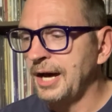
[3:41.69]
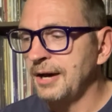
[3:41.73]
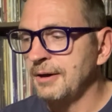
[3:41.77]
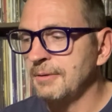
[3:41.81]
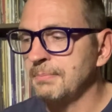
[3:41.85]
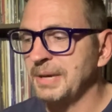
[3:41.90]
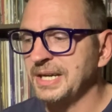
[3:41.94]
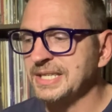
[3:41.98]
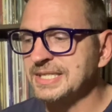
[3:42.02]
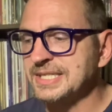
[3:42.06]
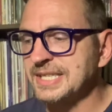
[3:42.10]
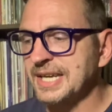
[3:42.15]

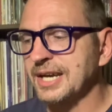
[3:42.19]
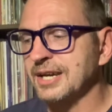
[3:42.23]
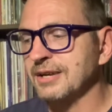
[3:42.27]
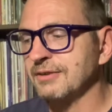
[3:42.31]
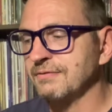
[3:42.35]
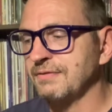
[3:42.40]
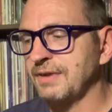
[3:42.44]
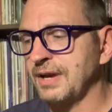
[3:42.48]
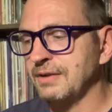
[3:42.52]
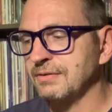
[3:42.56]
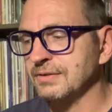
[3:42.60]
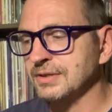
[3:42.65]
My second
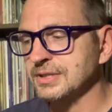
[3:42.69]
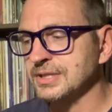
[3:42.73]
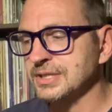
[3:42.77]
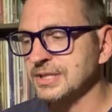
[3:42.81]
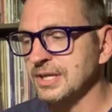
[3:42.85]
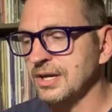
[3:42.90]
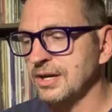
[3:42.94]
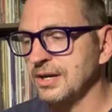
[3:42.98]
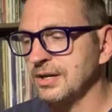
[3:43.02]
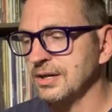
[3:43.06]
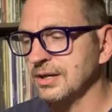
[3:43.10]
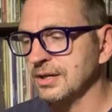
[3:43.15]
favorite
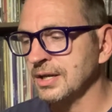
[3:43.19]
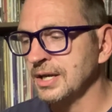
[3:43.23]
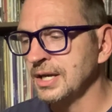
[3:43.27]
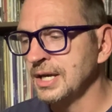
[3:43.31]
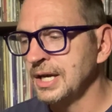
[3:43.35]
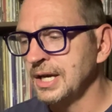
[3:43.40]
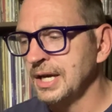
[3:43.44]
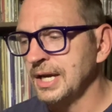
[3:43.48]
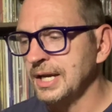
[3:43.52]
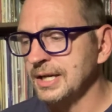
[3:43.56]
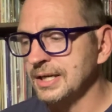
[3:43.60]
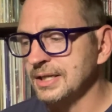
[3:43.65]
song
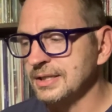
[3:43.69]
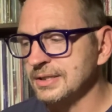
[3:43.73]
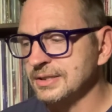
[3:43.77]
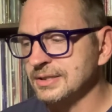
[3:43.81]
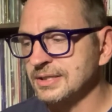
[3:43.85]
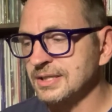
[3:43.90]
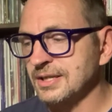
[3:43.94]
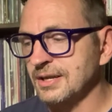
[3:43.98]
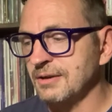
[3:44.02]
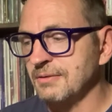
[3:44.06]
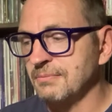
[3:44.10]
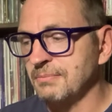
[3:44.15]
is
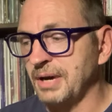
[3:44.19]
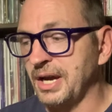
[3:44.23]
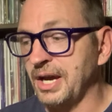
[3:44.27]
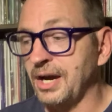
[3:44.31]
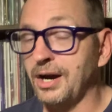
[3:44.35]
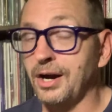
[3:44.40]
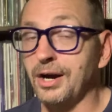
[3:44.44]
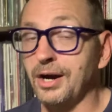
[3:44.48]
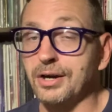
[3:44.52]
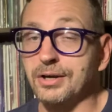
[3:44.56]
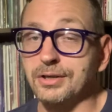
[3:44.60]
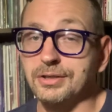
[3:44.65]
My
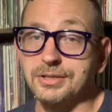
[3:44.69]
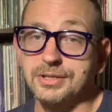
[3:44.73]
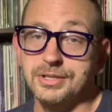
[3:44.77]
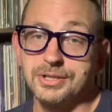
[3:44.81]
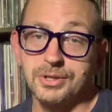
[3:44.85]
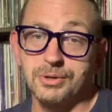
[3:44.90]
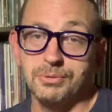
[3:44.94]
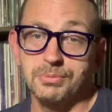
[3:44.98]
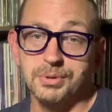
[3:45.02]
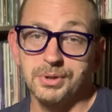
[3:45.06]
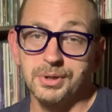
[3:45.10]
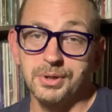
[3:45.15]
Heart
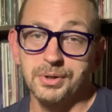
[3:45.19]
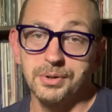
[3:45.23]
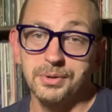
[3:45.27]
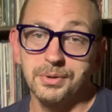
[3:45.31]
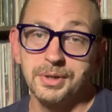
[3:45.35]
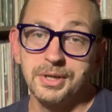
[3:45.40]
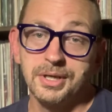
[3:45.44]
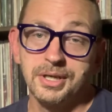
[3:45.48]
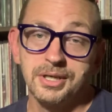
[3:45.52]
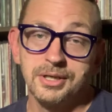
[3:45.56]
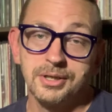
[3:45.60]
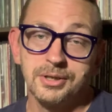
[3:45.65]
So Blue.
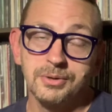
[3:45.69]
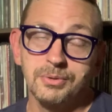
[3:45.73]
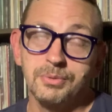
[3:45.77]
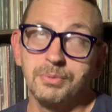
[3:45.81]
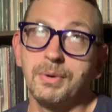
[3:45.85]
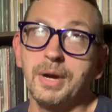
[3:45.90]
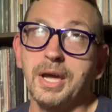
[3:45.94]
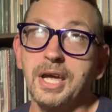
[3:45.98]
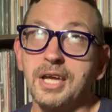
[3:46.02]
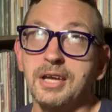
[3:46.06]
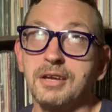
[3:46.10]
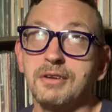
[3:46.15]

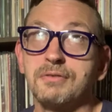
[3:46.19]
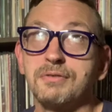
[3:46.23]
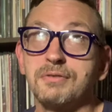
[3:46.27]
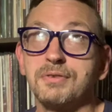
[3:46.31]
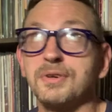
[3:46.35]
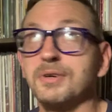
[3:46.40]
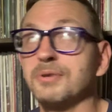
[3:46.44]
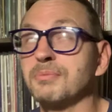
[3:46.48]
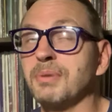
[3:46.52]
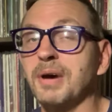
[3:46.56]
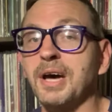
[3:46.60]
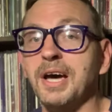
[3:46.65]
Wave
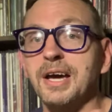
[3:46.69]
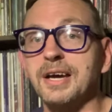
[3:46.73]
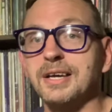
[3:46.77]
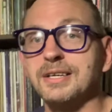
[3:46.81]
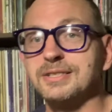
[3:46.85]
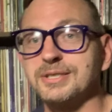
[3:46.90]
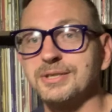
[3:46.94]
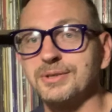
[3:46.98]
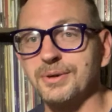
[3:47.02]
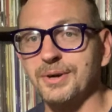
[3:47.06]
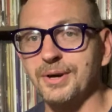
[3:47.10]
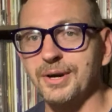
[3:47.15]
Goodbye
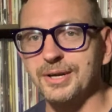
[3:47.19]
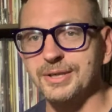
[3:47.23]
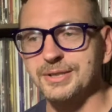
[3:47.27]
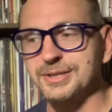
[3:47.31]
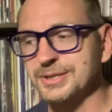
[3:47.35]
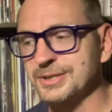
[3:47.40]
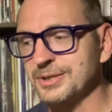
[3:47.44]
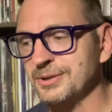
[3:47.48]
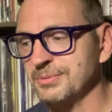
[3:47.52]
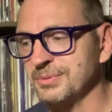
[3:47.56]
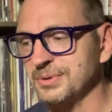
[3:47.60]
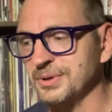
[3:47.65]
to a Heart
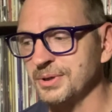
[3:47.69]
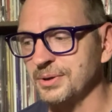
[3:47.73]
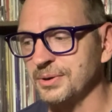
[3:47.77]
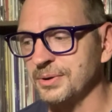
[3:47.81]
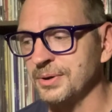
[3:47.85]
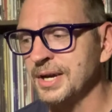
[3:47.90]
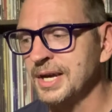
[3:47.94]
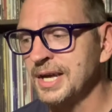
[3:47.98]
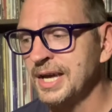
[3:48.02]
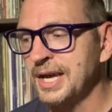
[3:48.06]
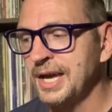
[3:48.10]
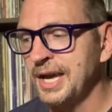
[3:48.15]
So Blue.
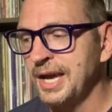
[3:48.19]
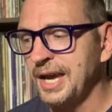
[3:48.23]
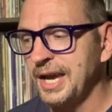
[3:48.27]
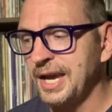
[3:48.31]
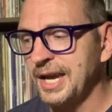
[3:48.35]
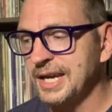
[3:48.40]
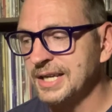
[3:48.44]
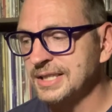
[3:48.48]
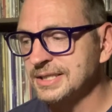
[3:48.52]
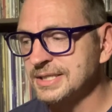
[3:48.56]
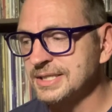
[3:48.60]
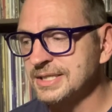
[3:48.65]

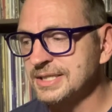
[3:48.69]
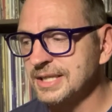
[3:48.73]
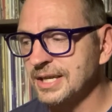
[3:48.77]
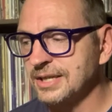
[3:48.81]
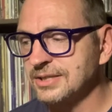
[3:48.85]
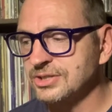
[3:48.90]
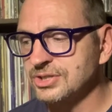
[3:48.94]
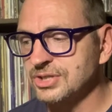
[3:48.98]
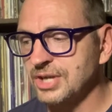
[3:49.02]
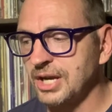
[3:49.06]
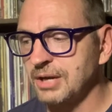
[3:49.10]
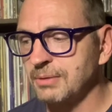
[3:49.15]
It's
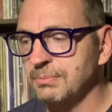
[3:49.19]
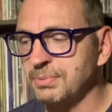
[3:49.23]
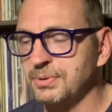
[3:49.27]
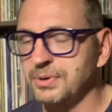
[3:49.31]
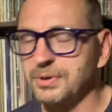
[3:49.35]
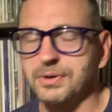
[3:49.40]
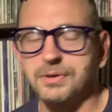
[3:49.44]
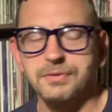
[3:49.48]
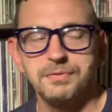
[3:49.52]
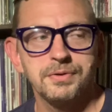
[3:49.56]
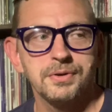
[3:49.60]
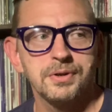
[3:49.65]
such a
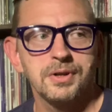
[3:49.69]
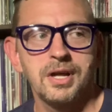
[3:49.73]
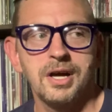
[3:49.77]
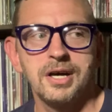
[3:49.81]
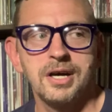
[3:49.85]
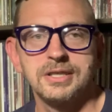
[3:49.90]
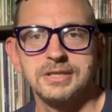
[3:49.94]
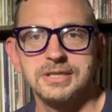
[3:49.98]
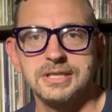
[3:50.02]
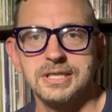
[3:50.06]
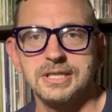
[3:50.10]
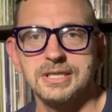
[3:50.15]
beautiful,
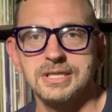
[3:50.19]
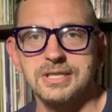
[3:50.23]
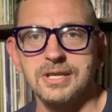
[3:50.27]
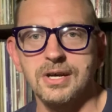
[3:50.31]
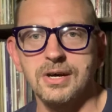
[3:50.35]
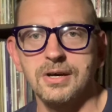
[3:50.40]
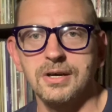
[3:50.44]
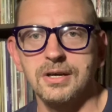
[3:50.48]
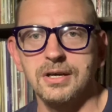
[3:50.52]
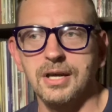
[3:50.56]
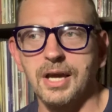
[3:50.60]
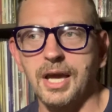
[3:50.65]
haunting
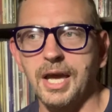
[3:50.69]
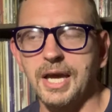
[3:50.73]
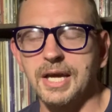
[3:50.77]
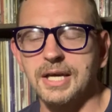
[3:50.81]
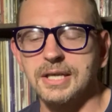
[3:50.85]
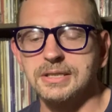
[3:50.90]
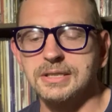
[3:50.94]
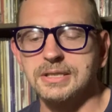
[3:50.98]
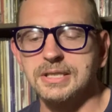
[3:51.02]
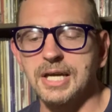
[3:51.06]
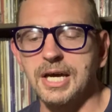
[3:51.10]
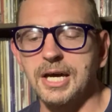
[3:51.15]
song,
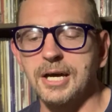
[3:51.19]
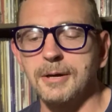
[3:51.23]
and